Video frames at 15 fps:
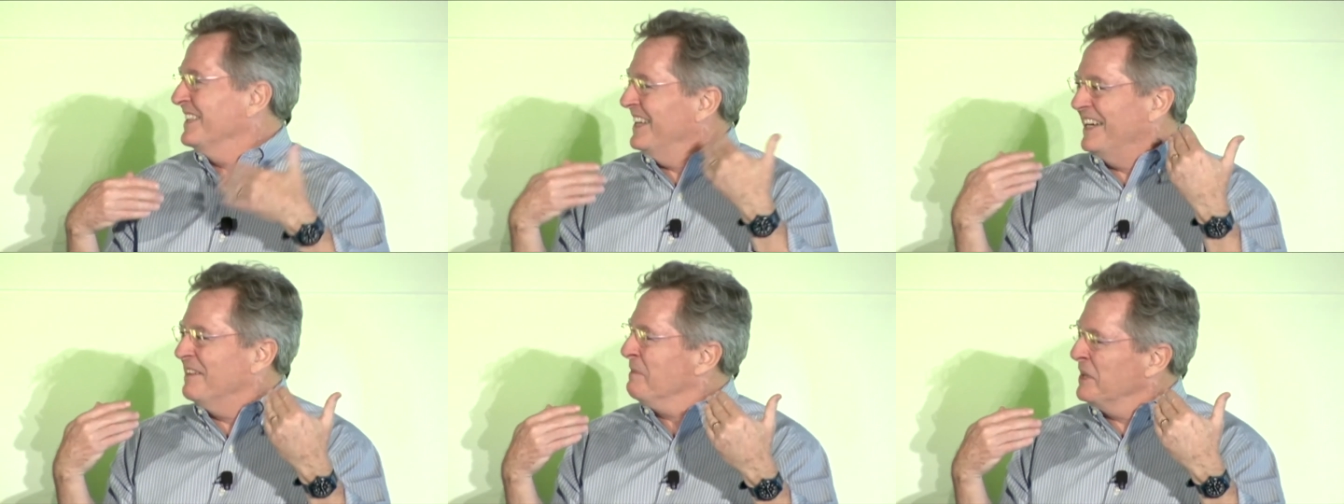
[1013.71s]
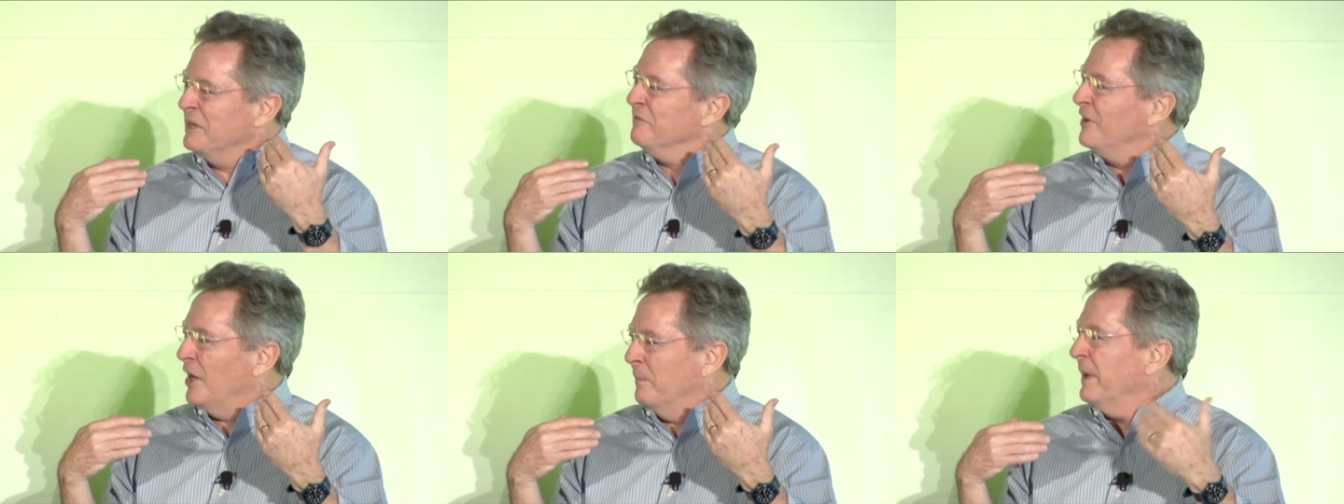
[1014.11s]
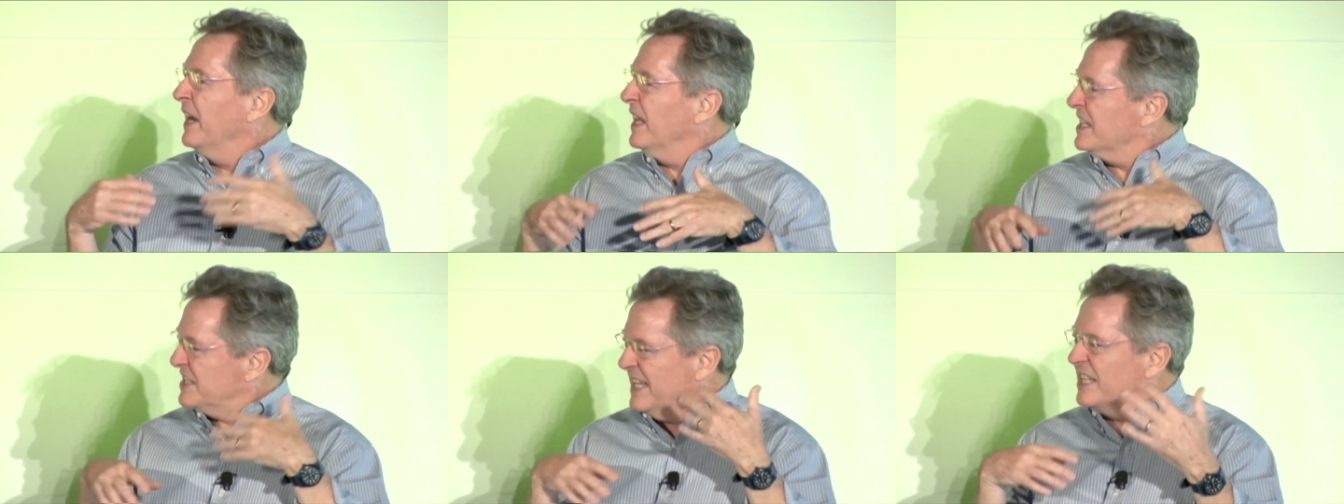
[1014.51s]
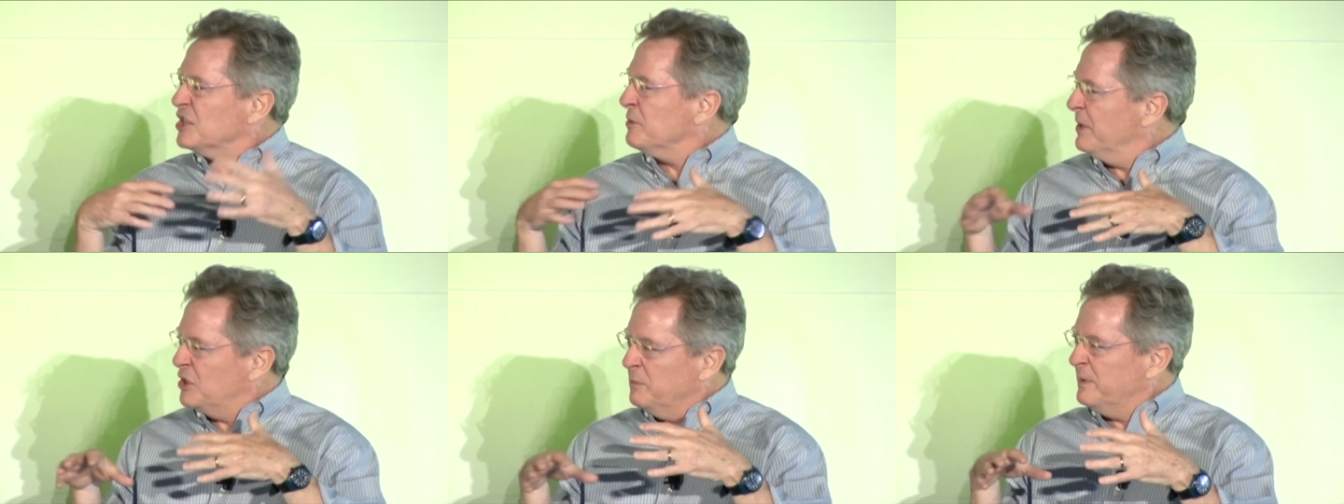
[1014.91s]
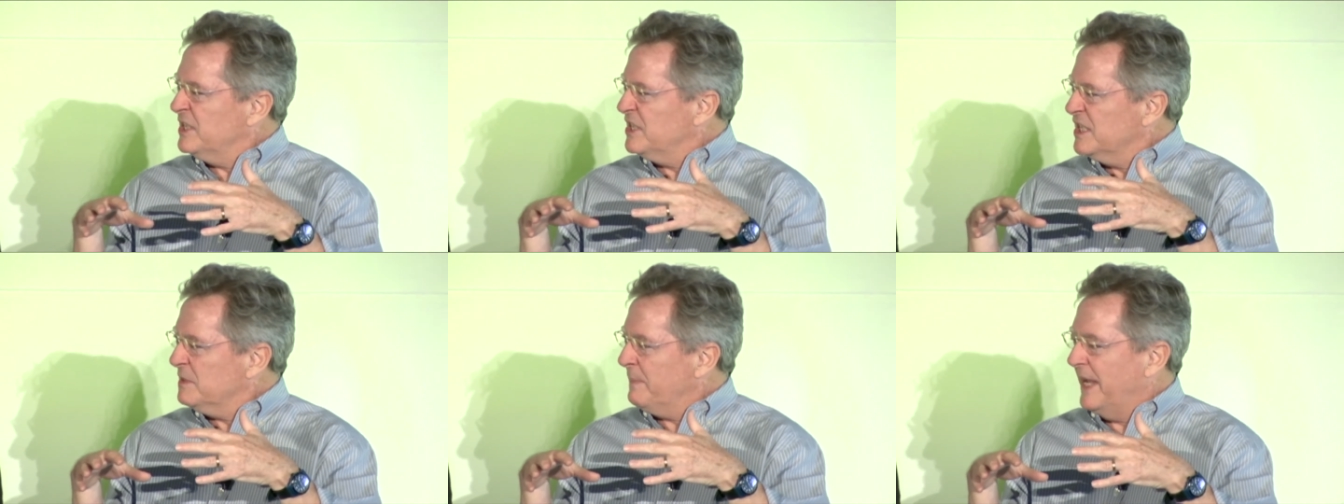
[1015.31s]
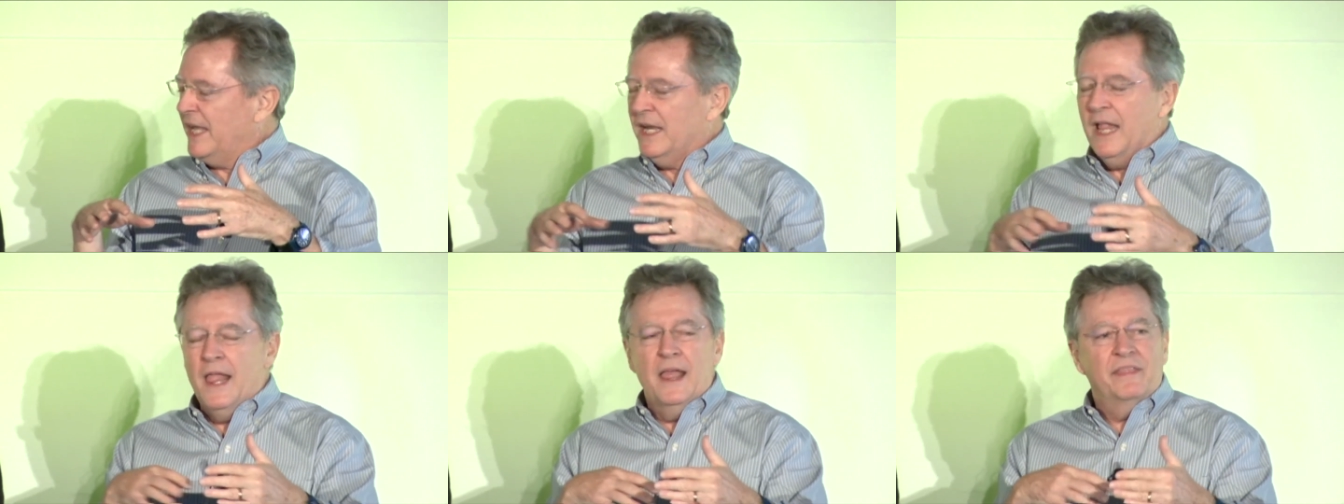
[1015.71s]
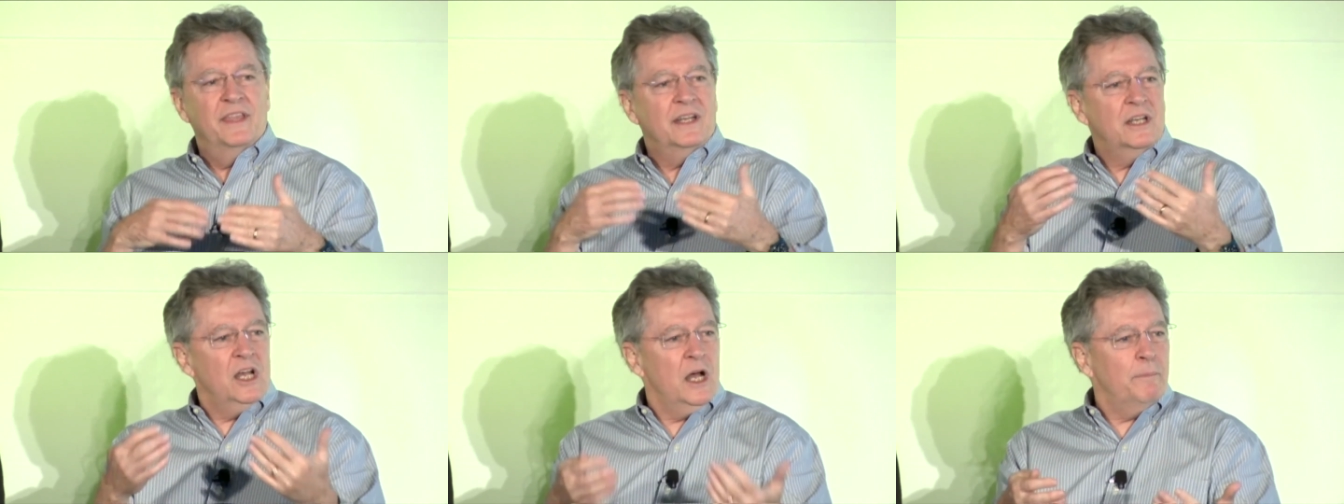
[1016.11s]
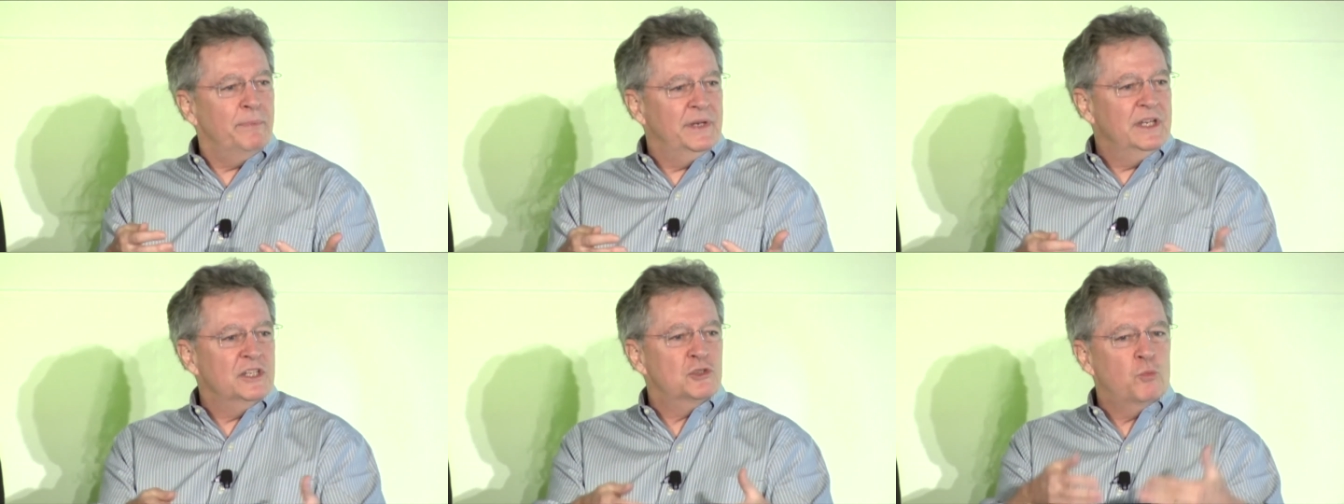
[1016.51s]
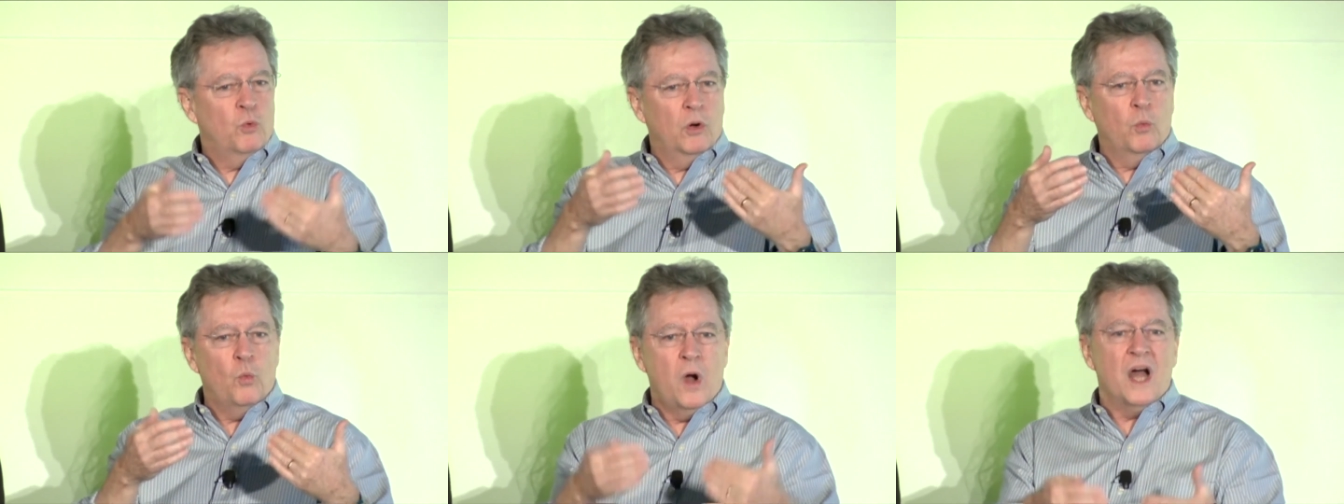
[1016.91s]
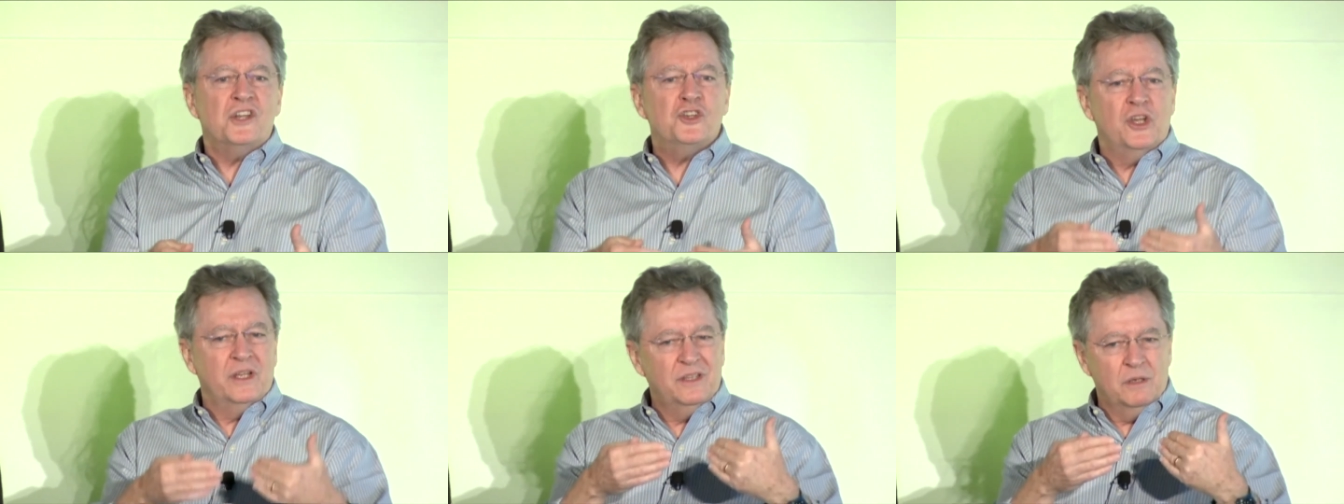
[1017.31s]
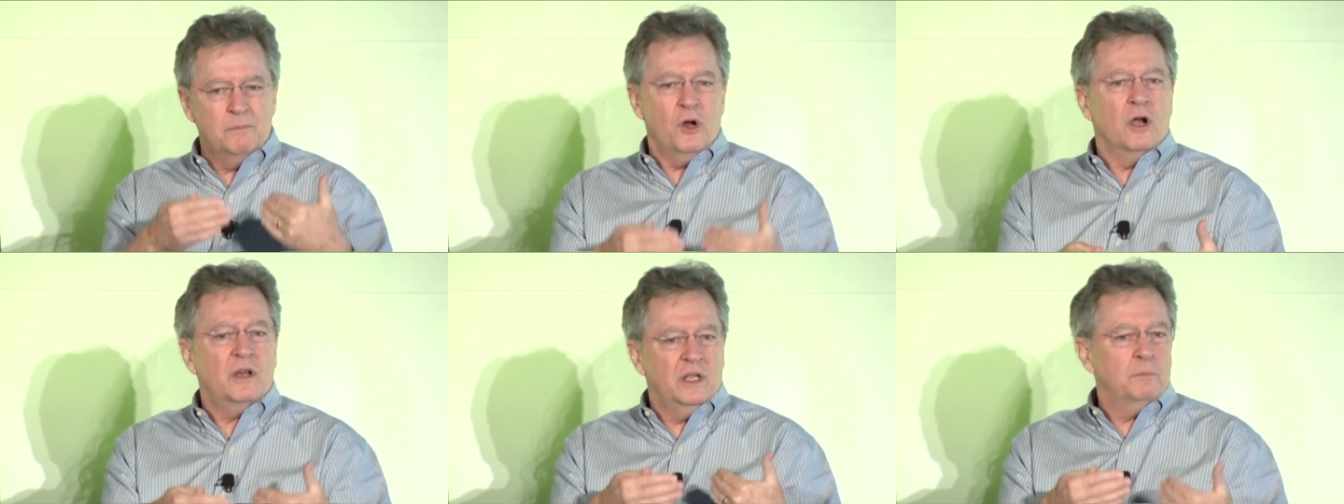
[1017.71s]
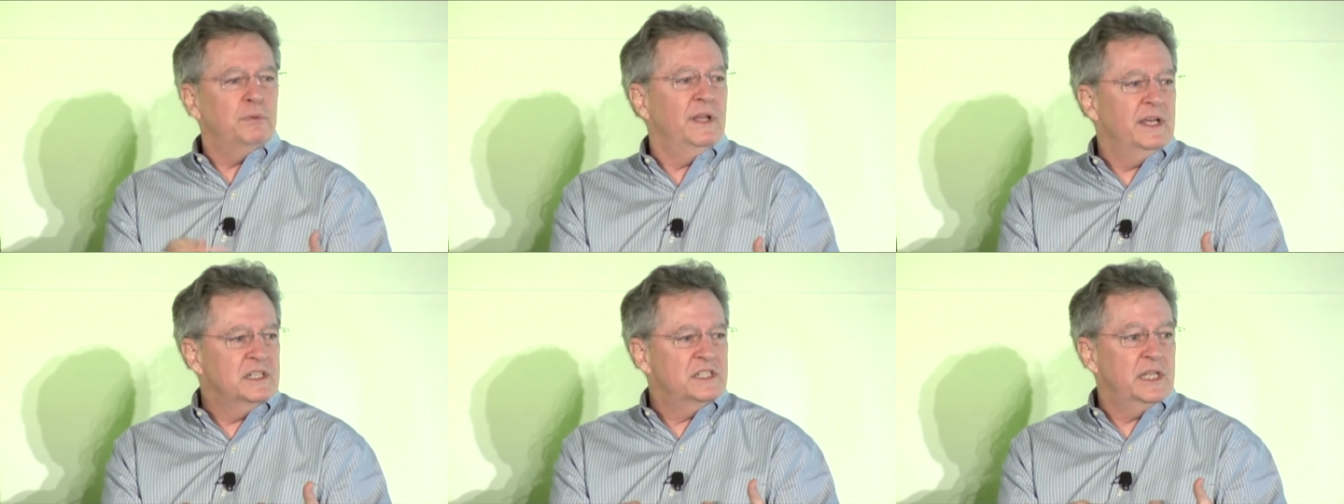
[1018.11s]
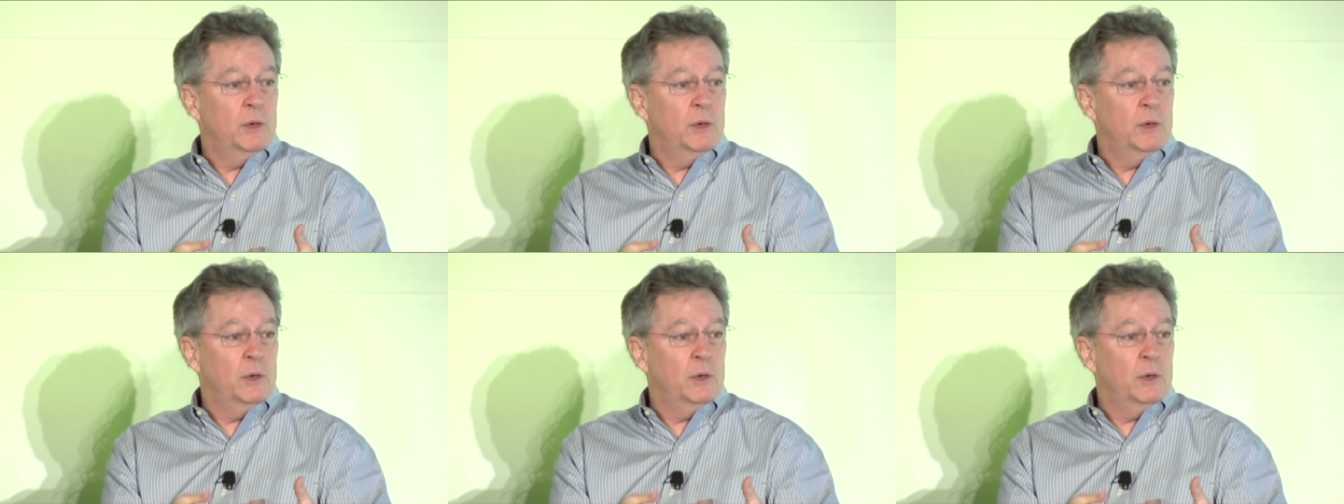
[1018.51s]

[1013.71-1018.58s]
I'm an environmentalist, not so much a businessman, that companies were watching the marketplace.